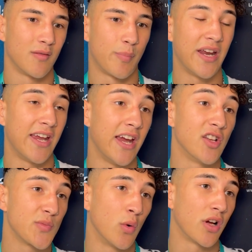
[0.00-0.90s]
being hit in
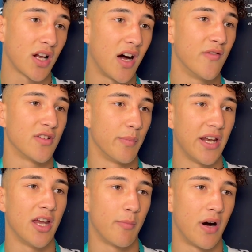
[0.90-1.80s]
smaller gloves and
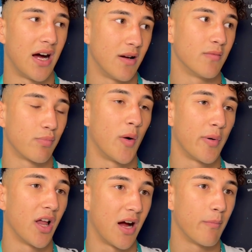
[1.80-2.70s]
being hit by
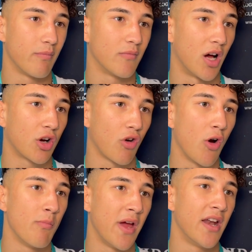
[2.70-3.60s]
proper like
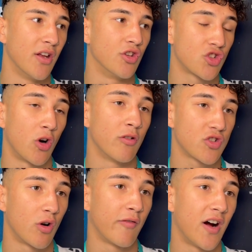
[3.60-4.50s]
grown men and strong
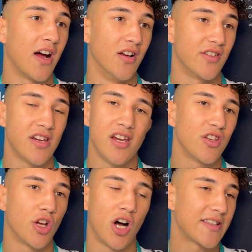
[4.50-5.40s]
fighters,
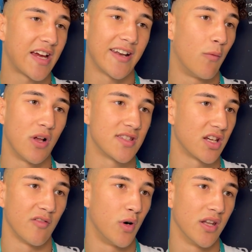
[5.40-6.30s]
you can't take that one to
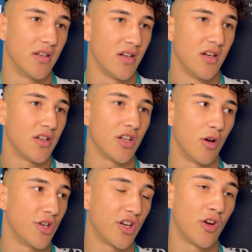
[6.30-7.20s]
give one. You
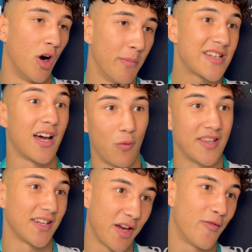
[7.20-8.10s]
know, you've got to miss that
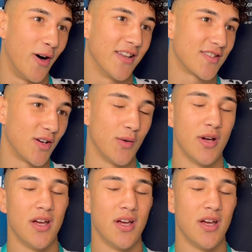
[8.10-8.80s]
one to give one. So